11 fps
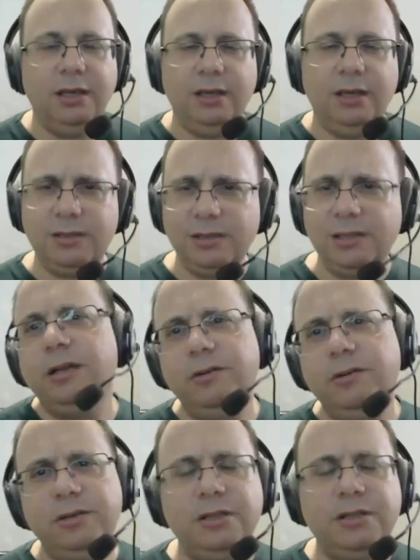this is like a
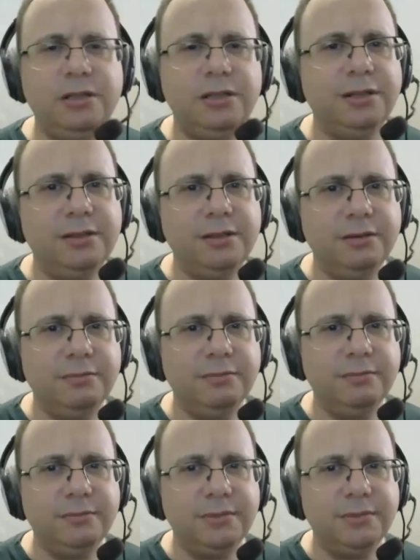good suggestion list.
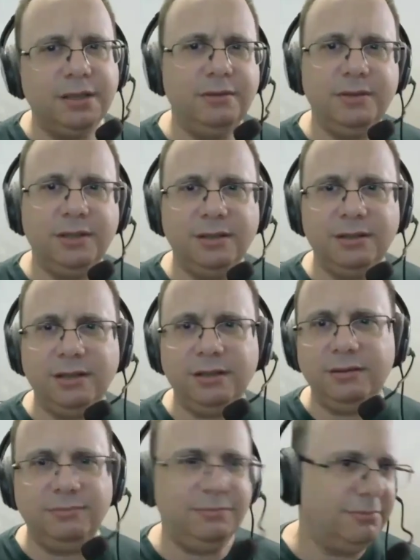So then you can like
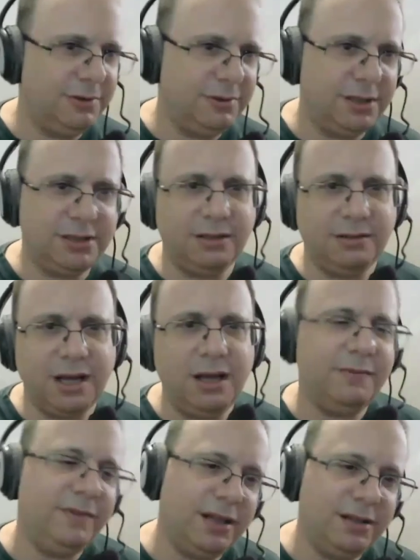do it and say,
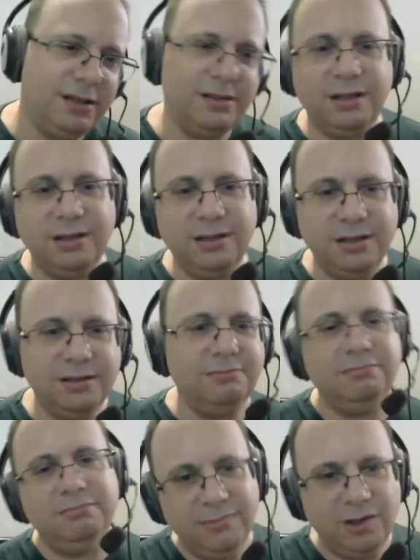done this,
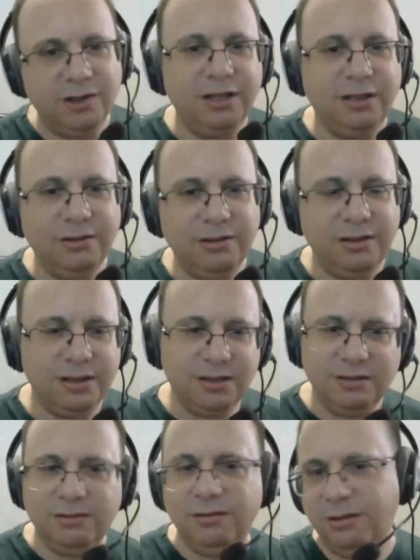don't need to do
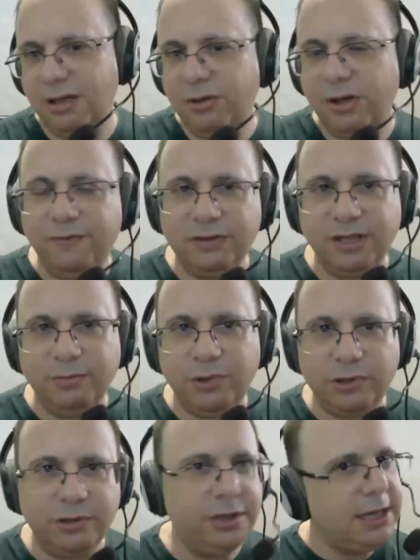this. Can you offer some
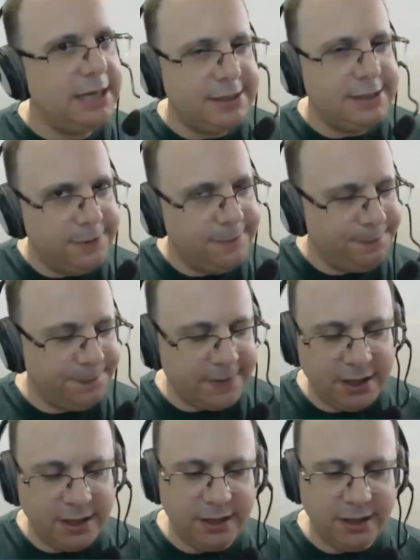more? So
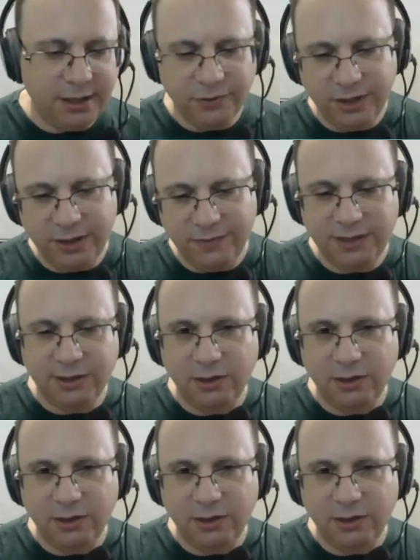if you give it